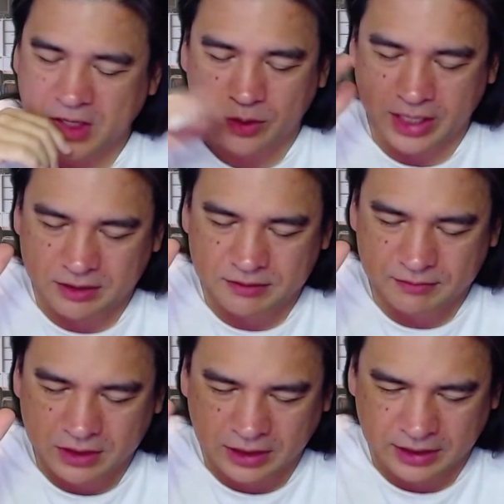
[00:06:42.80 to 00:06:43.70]
Okay.
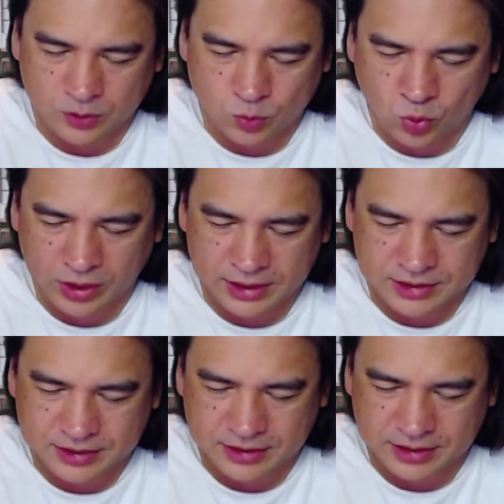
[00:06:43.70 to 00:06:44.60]
What
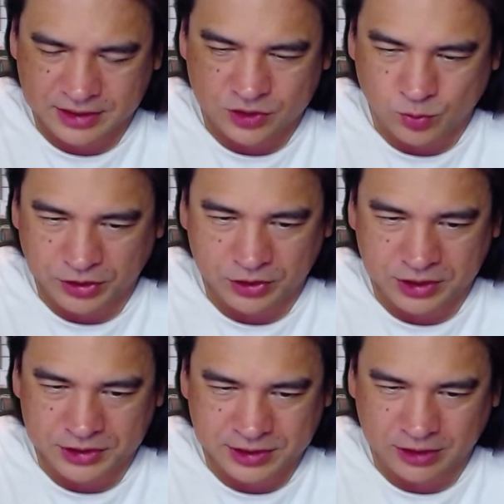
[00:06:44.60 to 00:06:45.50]
is this what they're
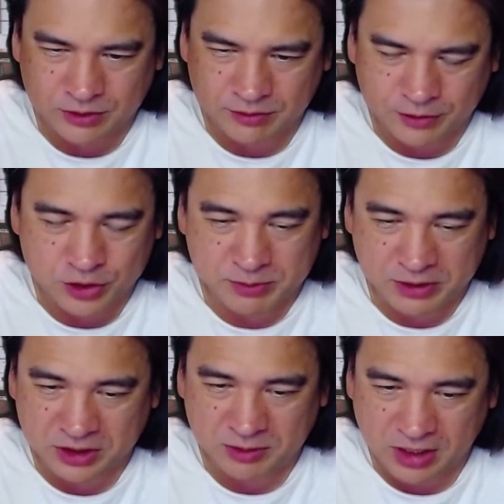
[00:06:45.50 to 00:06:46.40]
considering the first
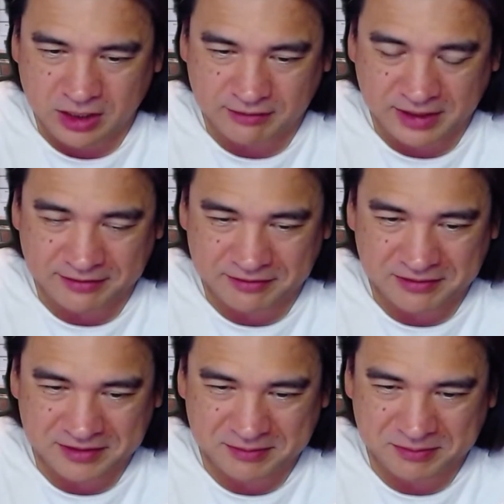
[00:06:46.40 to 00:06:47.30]
building block of life?
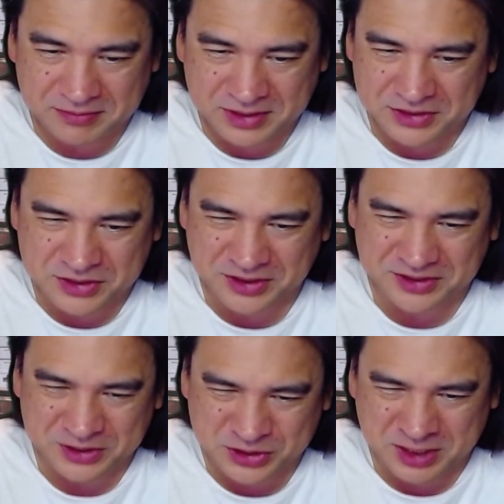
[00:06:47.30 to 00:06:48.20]
Because
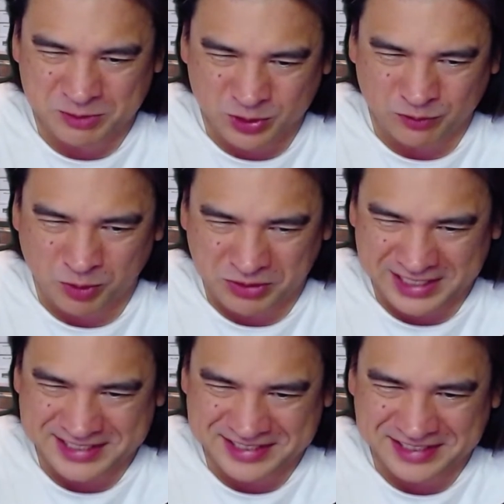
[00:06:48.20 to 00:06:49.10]
you seem to have
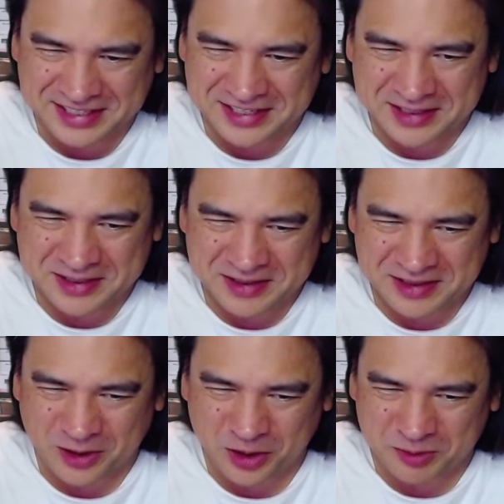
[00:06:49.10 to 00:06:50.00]
replaced
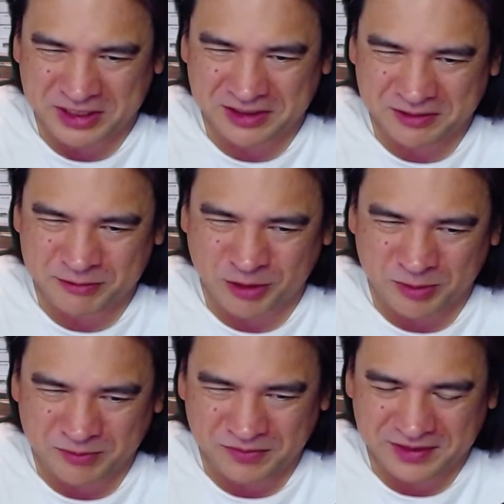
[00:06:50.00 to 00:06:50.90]
the argument
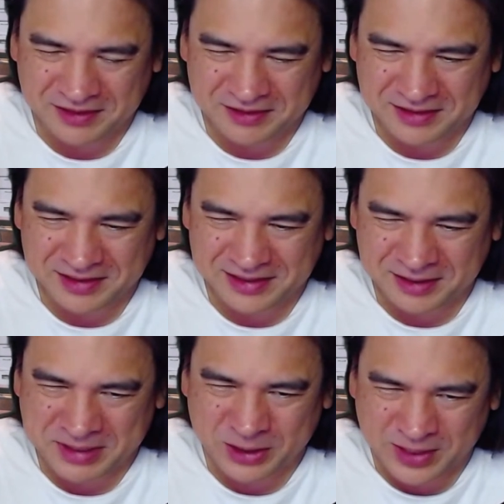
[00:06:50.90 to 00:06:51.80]
from
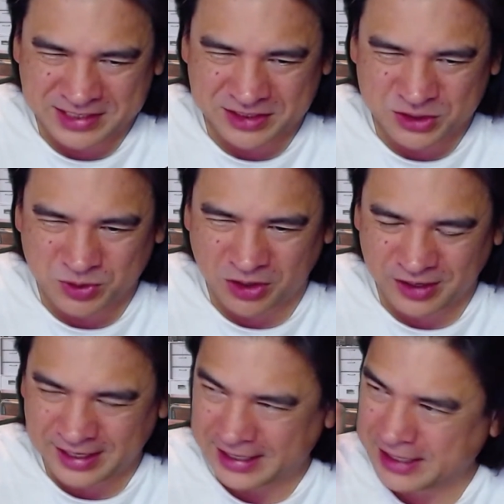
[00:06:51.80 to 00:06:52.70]
amino acid to
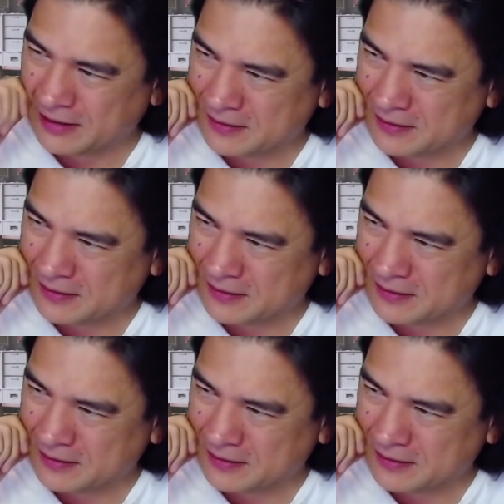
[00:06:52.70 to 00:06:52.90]
RNA.